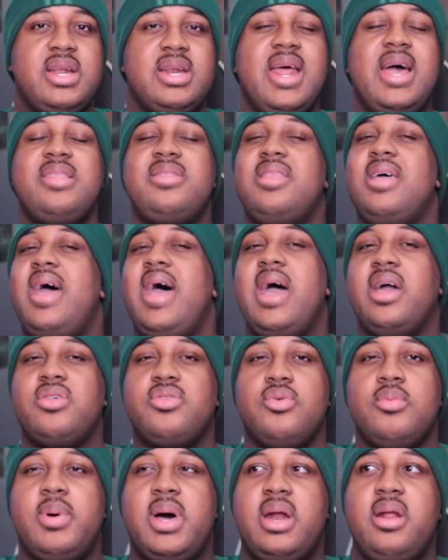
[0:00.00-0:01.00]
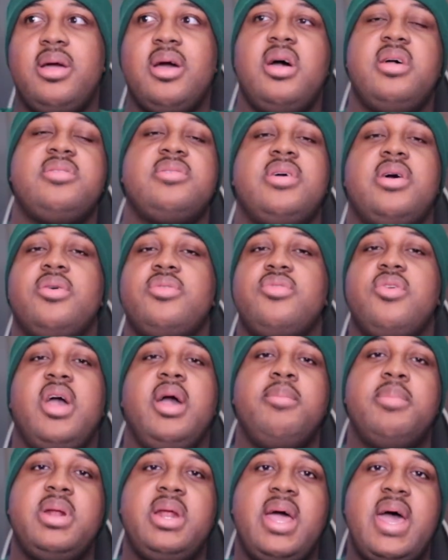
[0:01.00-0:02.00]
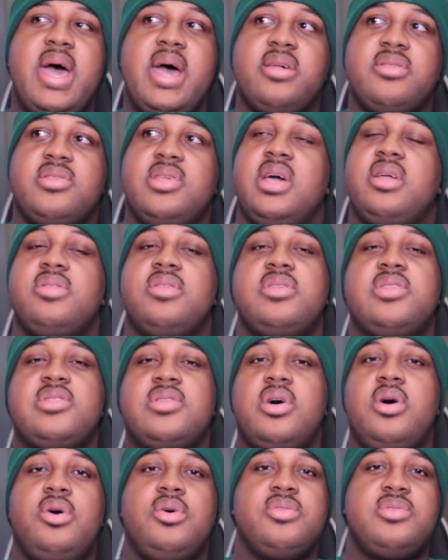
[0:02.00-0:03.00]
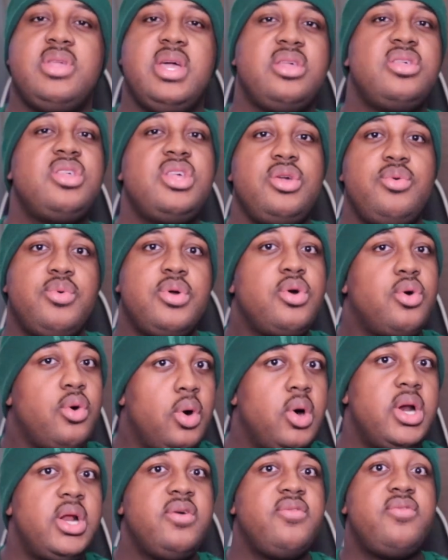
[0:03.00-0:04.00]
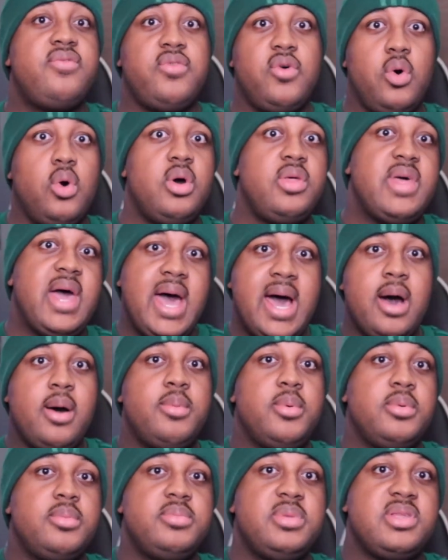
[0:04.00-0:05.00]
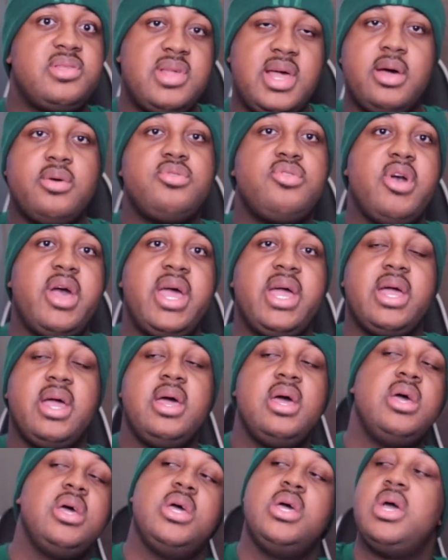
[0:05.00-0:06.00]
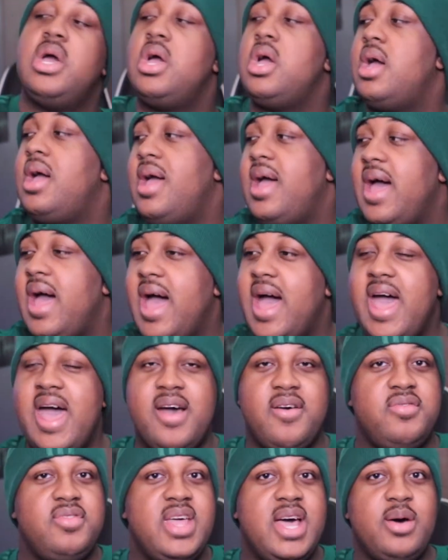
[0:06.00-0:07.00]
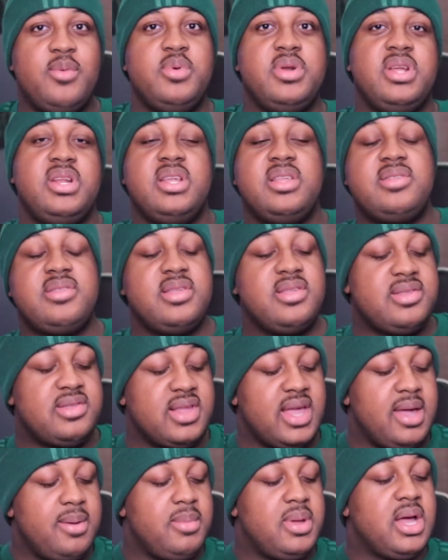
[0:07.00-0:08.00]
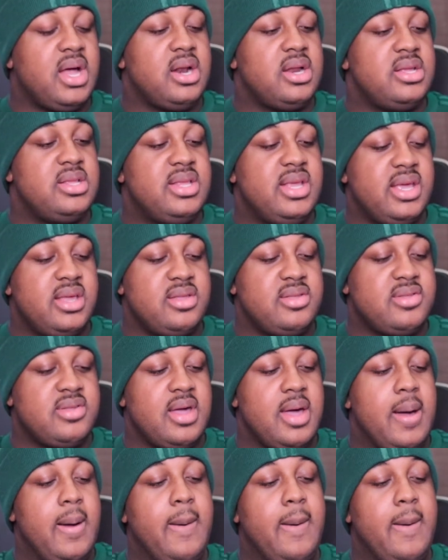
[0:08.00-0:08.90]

Not the actual Bodyguard soundtrack, but it has like the songs that she recorded for the album, the soundtrack. I have that one, and it's the same color disc.